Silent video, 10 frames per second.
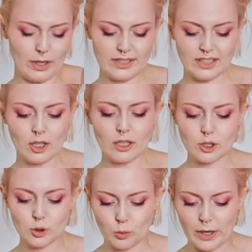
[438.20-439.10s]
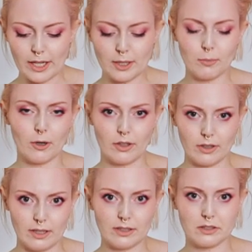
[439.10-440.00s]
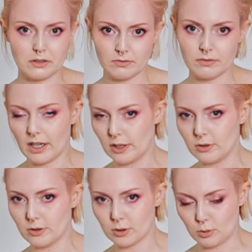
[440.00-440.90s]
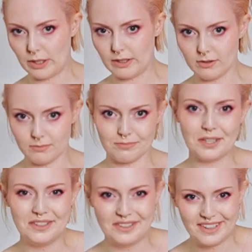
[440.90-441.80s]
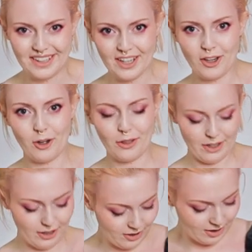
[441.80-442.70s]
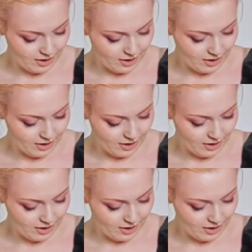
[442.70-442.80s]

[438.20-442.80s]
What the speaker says: It's not suede, but it's kind of suede on there.